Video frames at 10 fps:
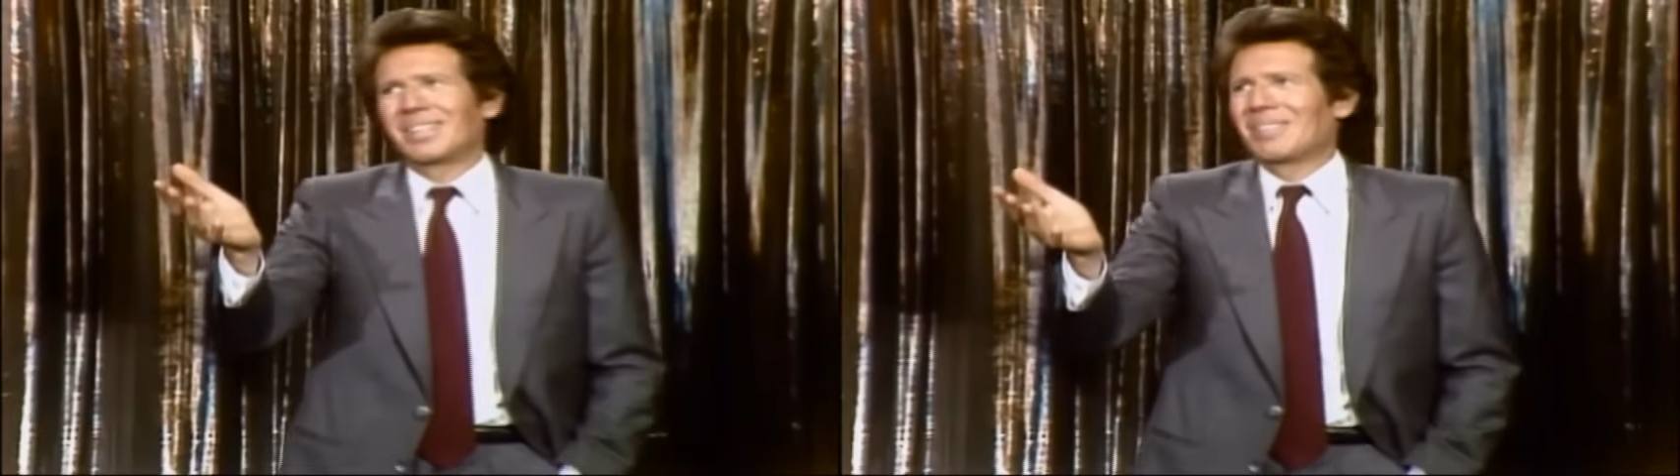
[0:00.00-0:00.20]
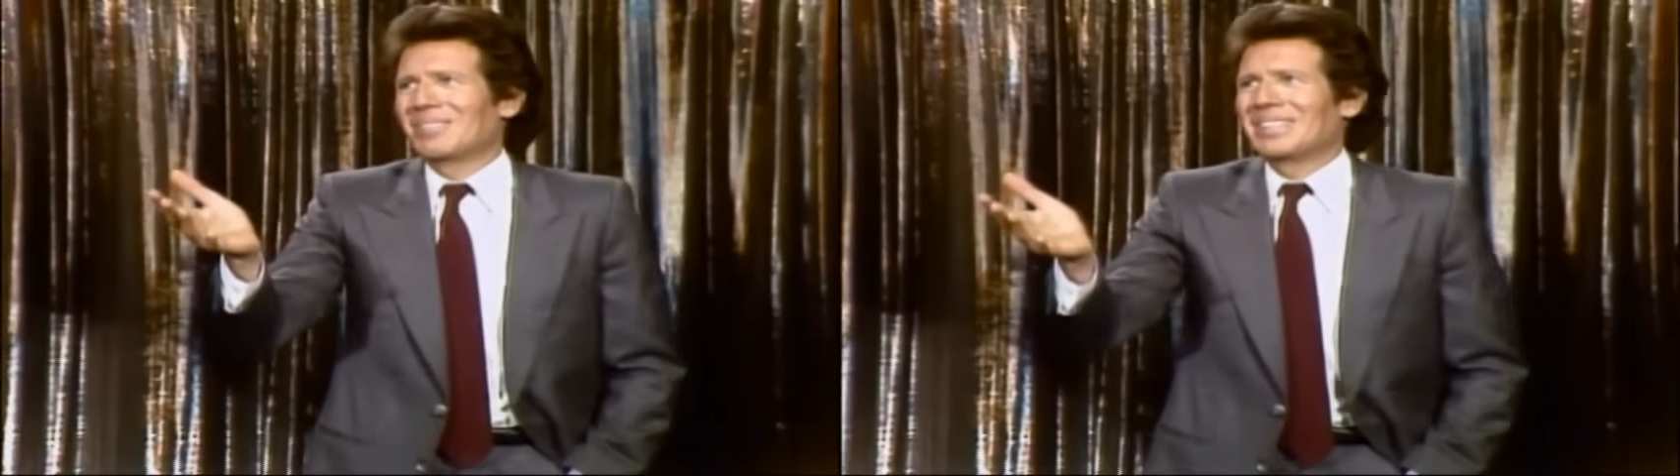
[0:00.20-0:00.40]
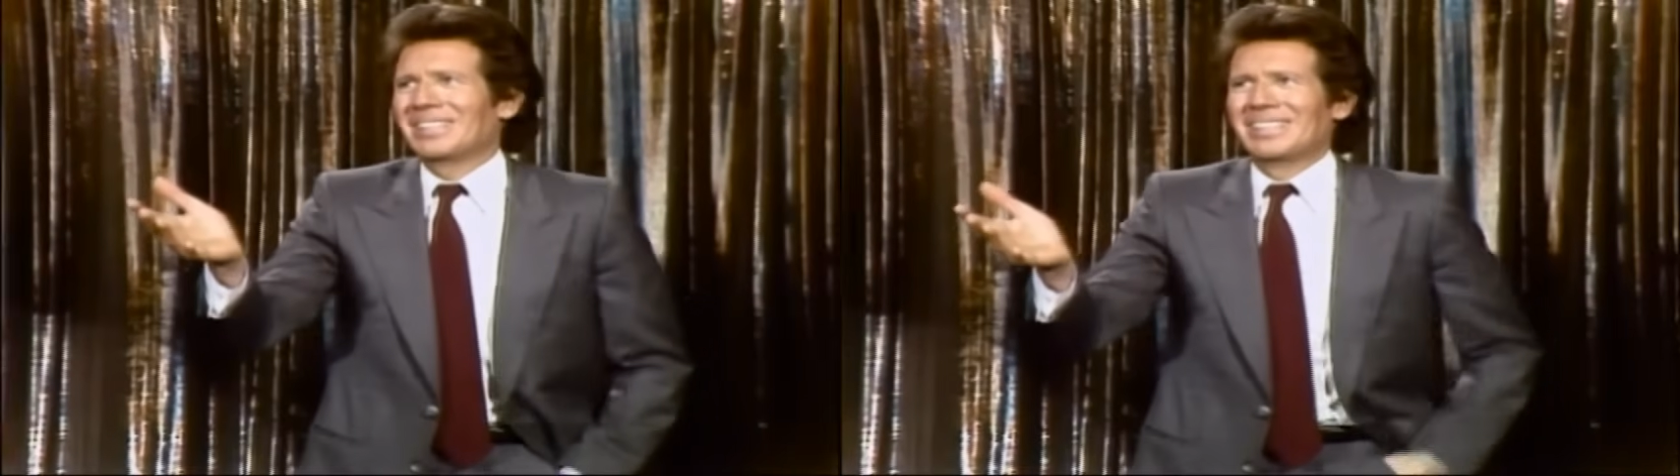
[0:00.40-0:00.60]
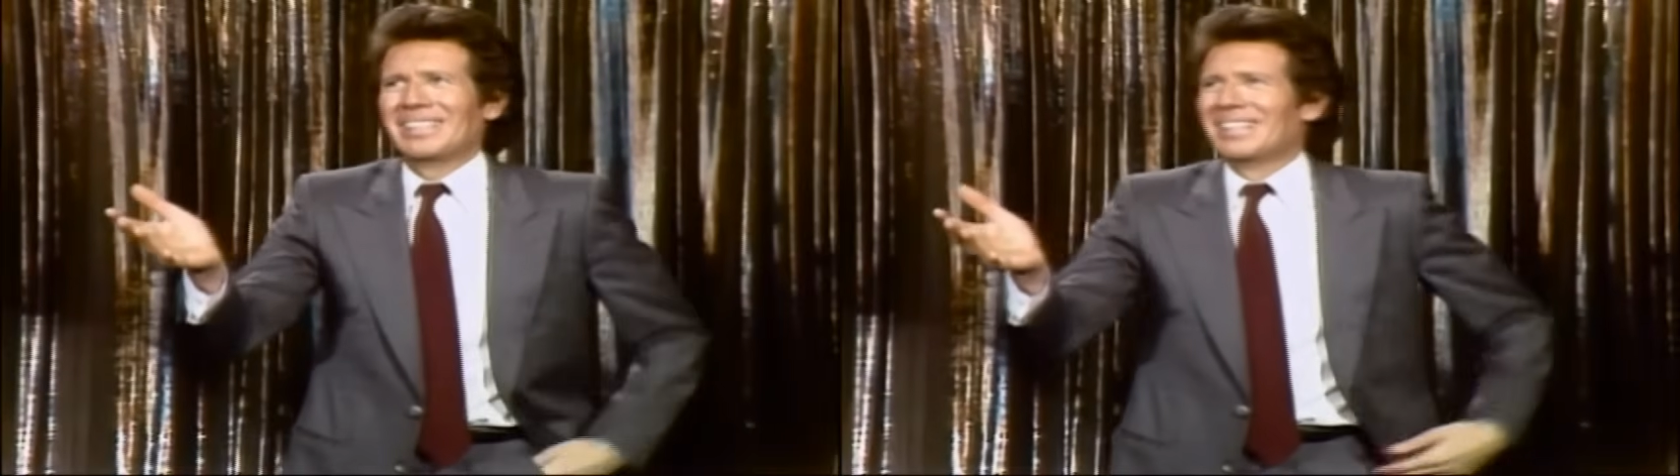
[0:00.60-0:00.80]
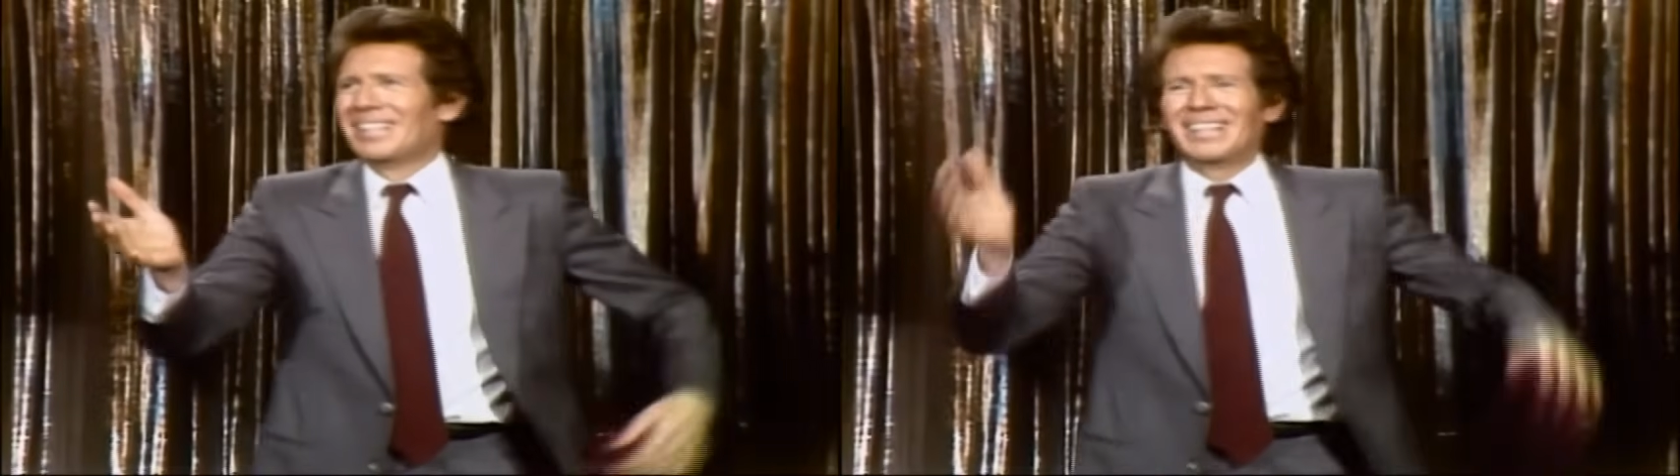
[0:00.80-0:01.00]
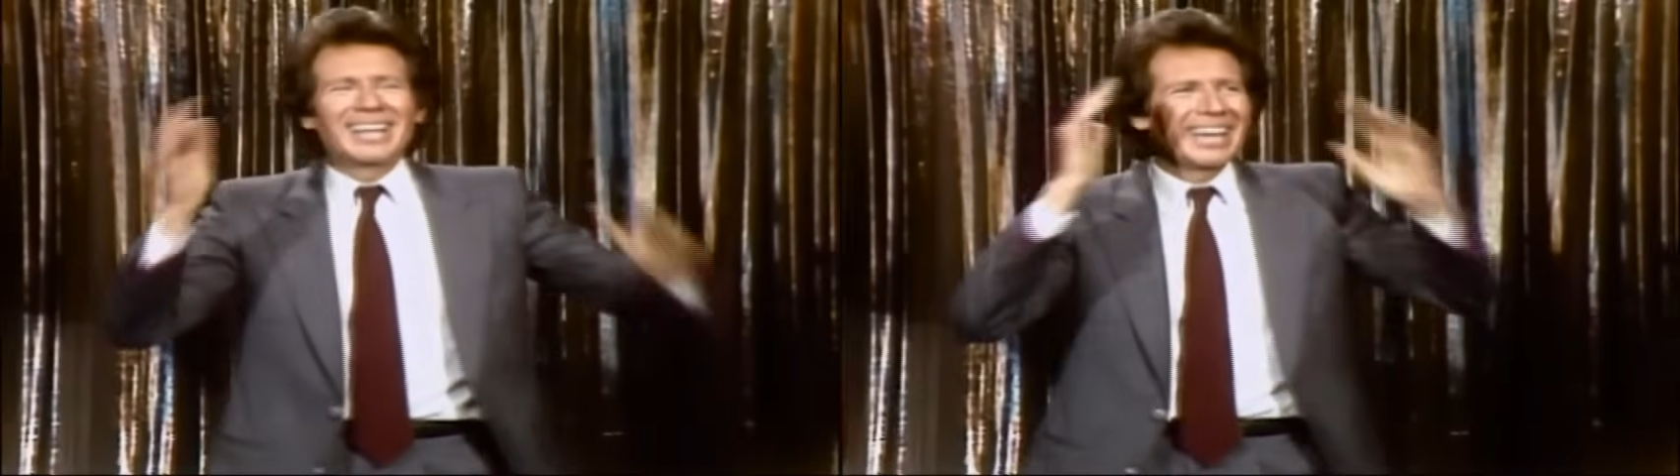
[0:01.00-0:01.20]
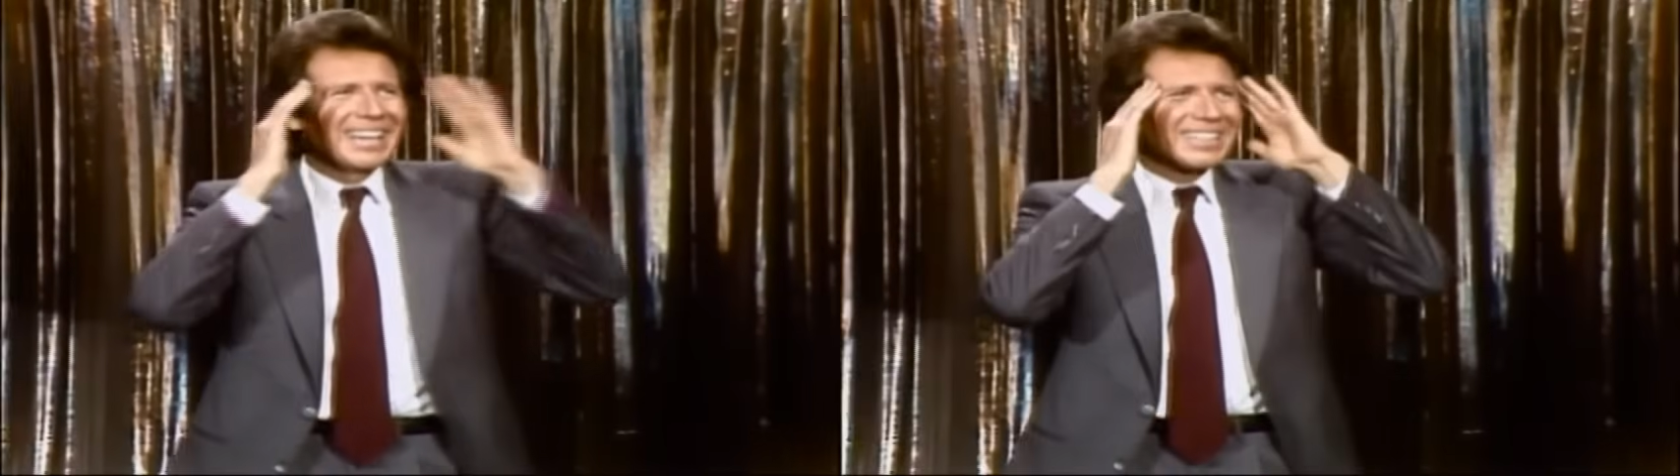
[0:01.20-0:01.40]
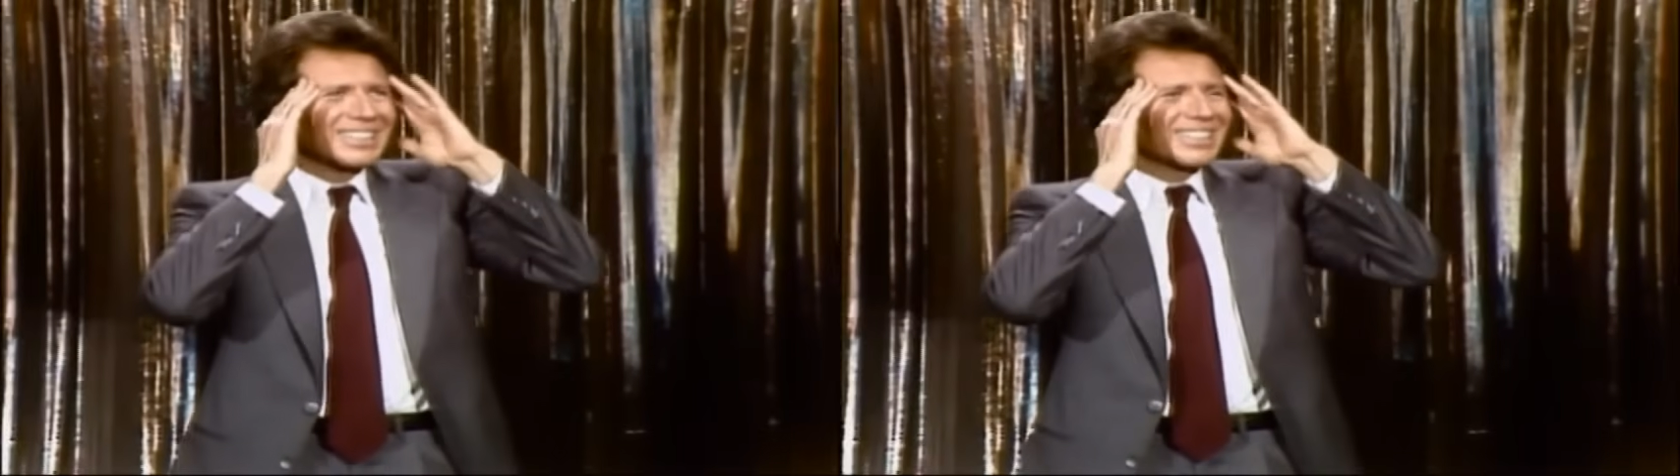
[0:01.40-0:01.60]
I mean, they
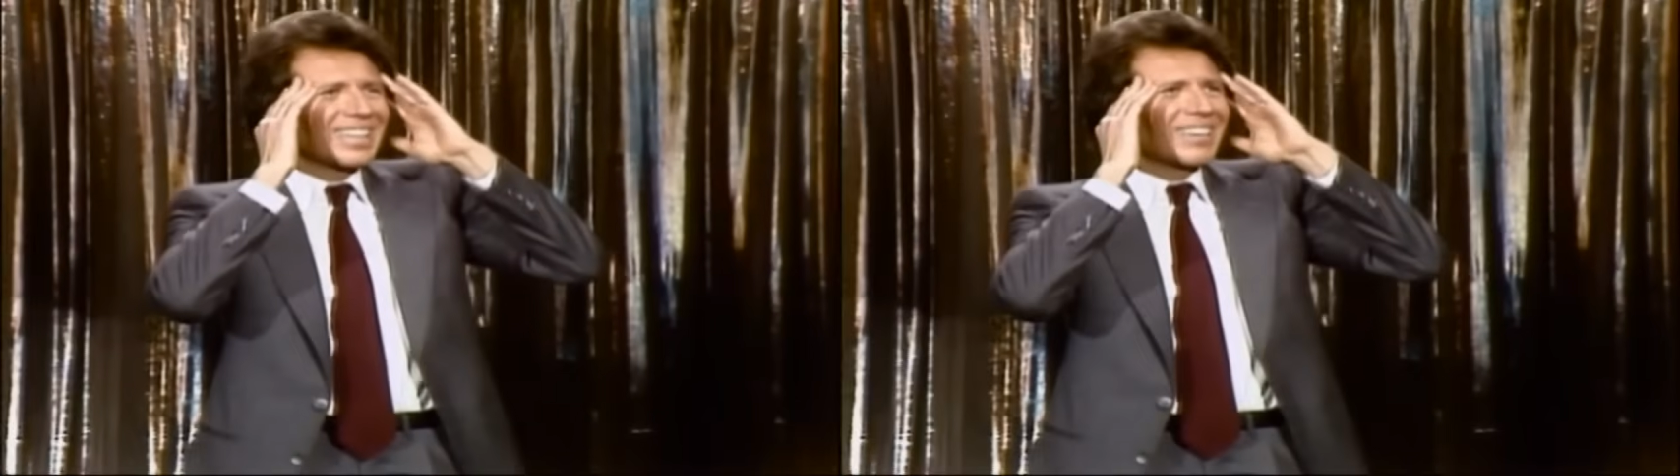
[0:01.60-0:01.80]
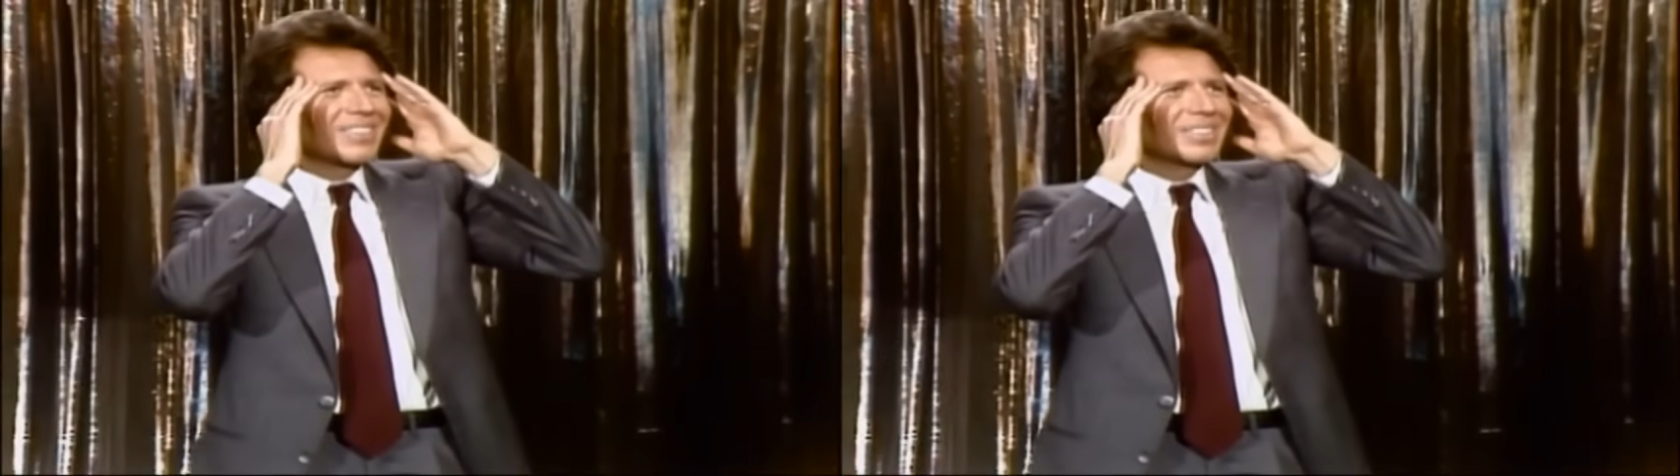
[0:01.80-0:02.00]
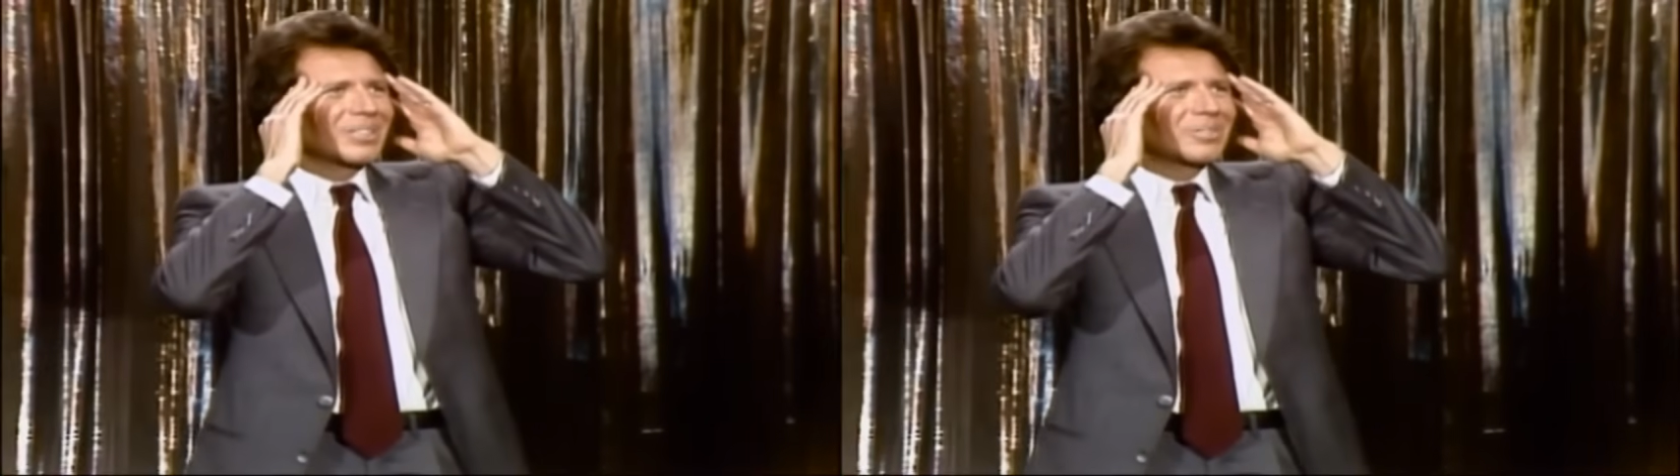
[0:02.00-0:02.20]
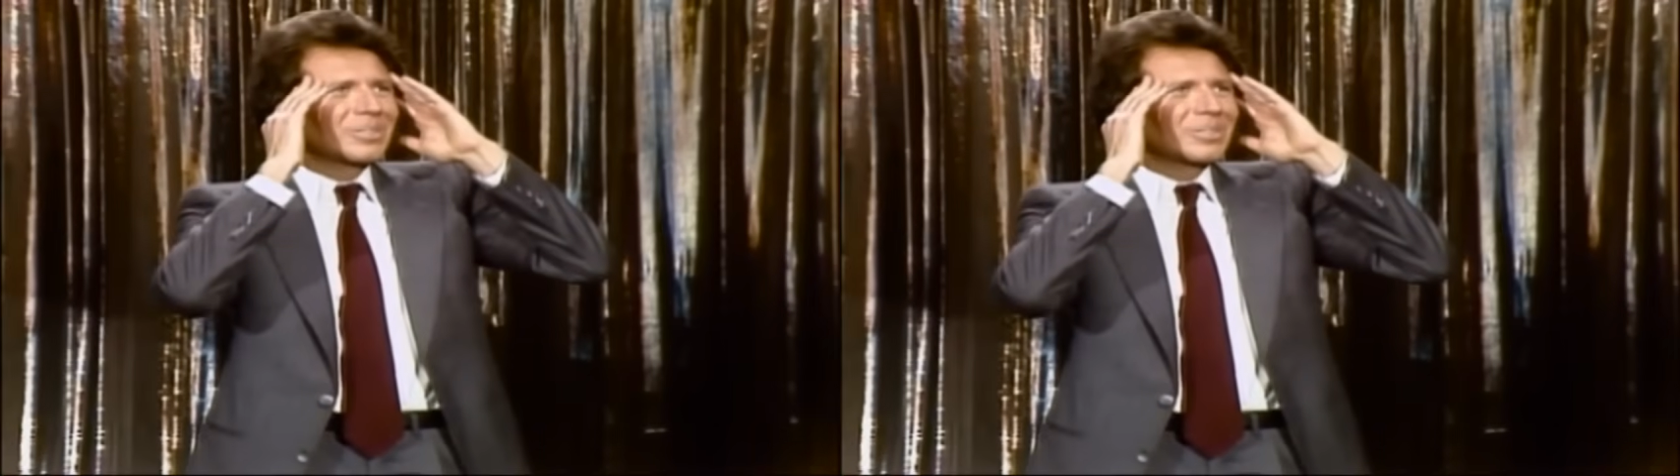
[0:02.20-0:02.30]
actually have the nerve